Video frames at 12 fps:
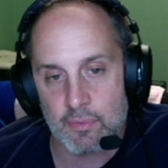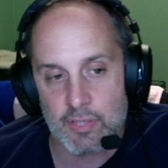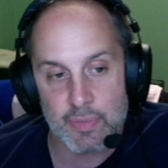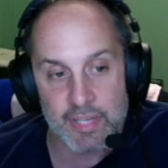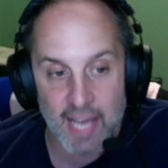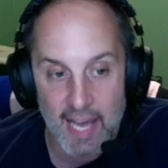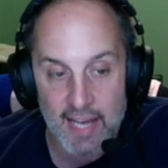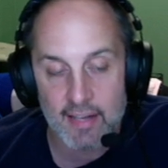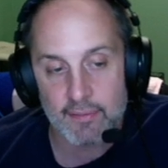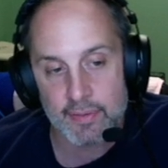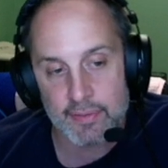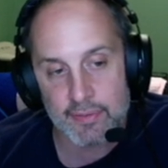which we
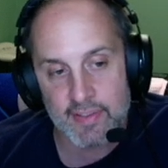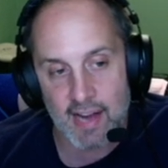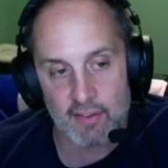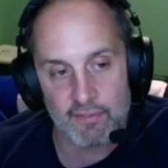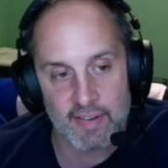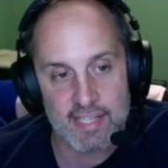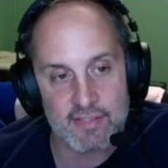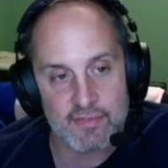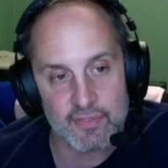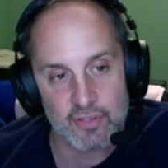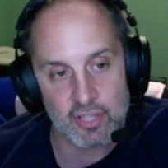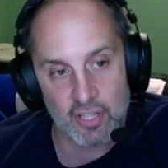can, let's sacrifice
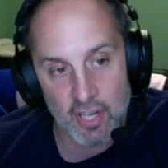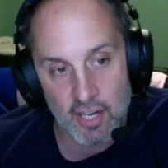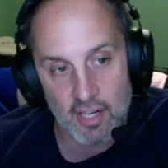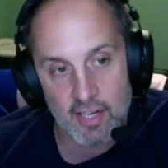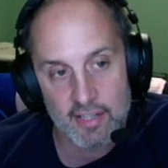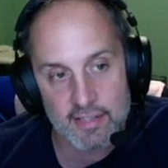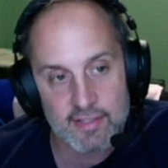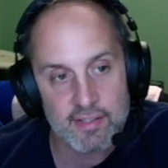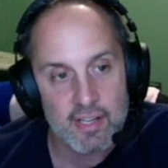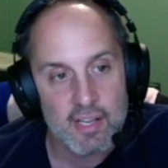for the cause.